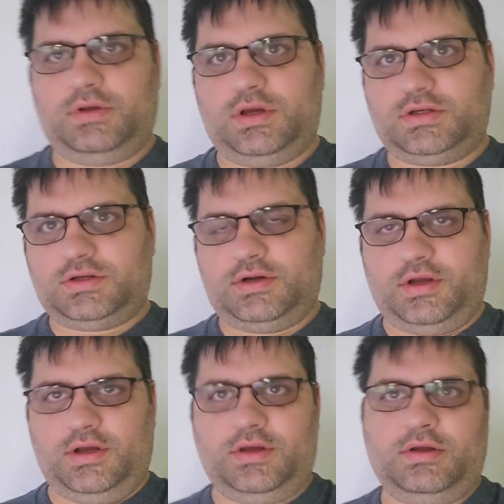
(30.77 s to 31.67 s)

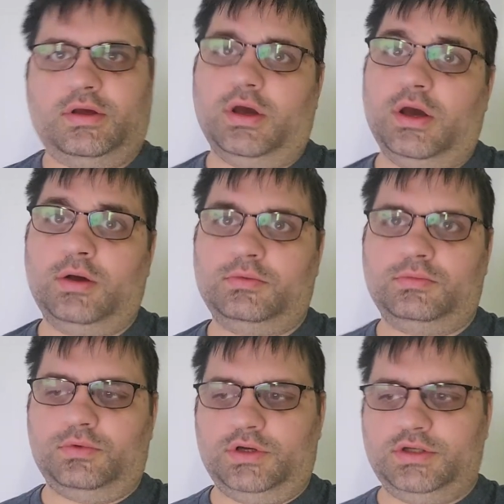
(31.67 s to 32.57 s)
yesterday
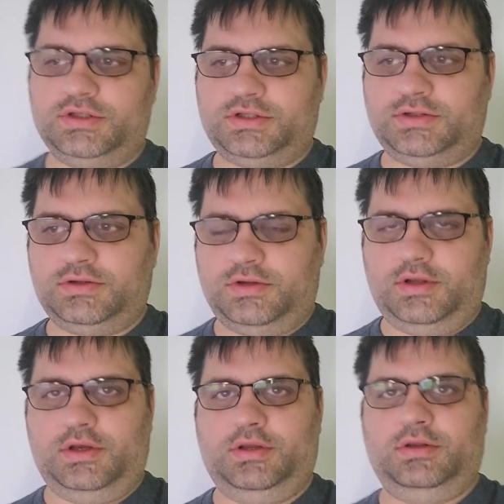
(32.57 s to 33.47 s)
was
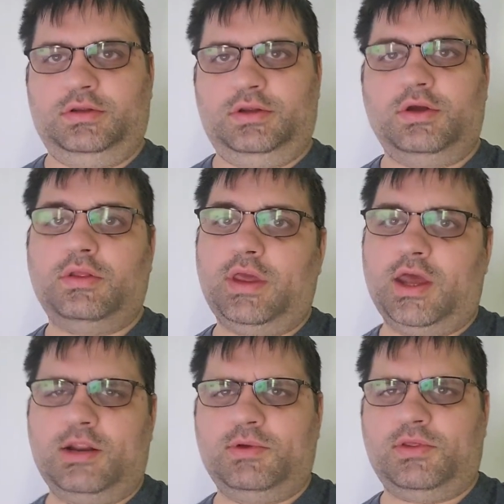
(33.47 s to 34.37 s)
the yearly
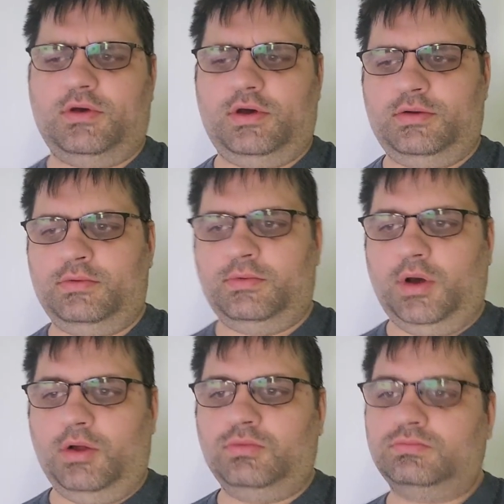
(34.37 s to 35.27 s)
animathon.
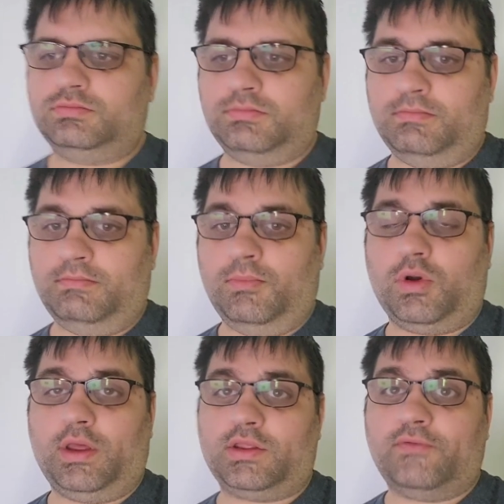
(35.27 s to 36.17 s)
Well,
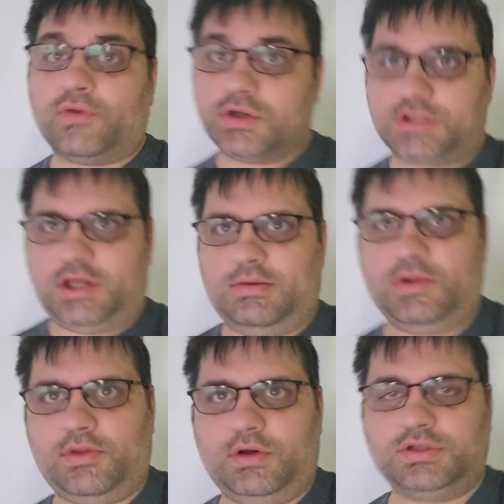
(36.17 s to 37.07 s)
more like the first
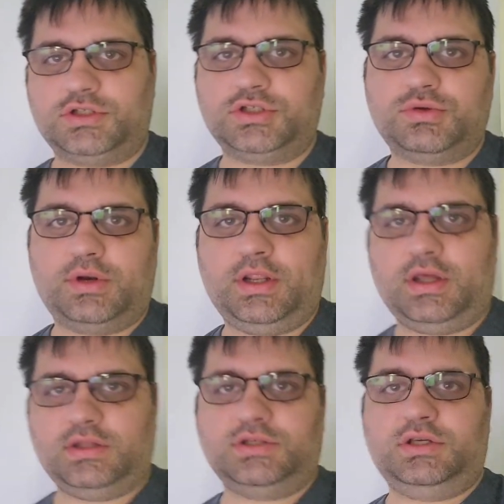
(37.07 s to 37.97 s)
animathon since
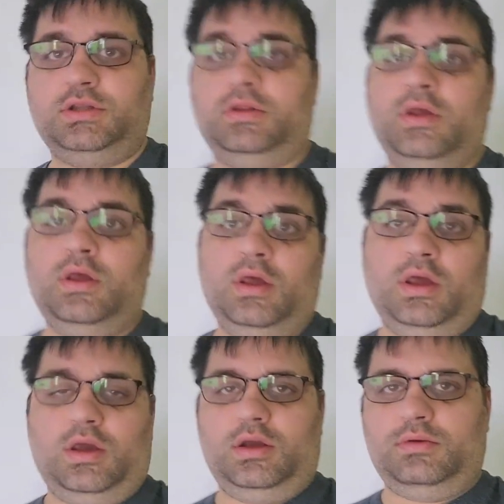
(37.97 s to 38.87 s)
2019,
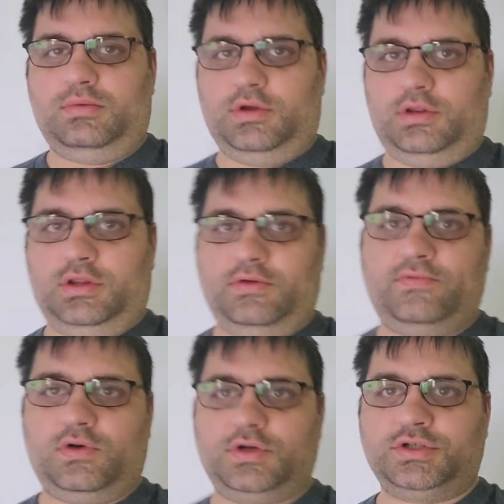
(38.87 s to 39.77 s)
and really the
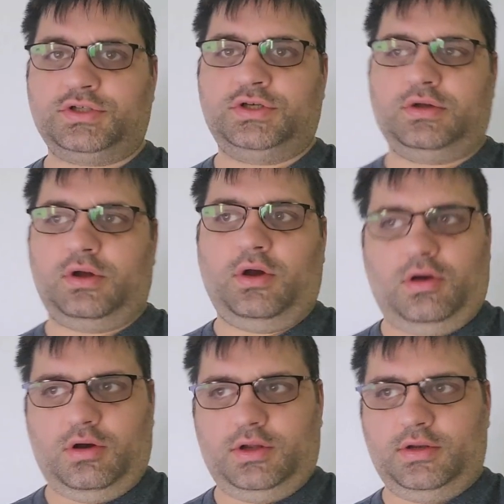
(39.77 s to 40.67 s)
first
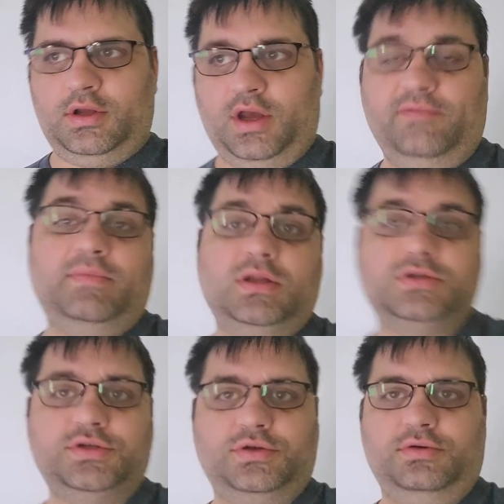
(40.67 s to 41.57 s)
con I've
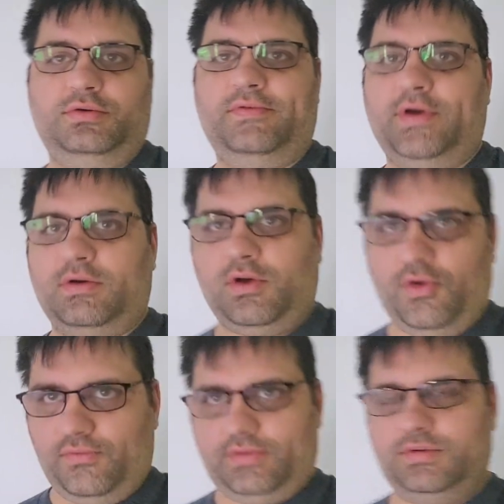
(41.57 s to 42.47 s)
been to without
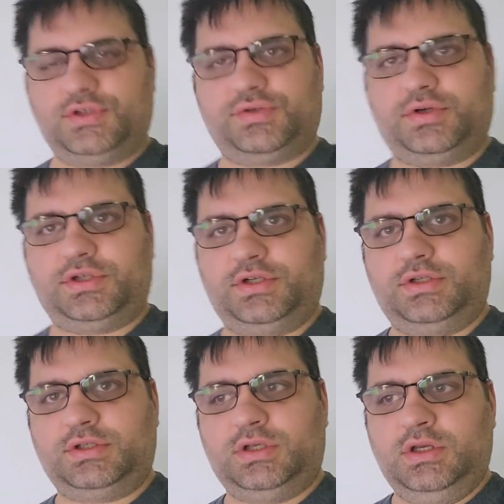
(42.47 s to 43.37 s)
COVID
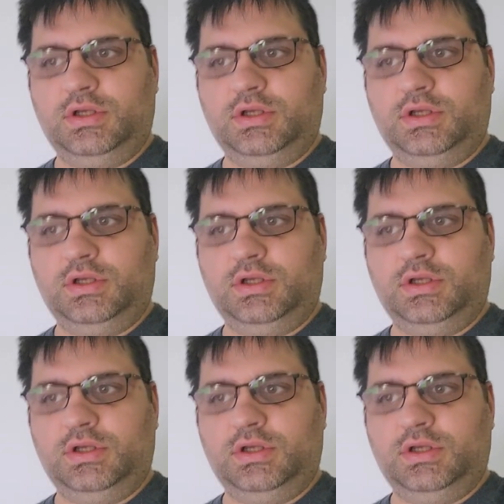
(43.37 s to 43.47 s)
restrictions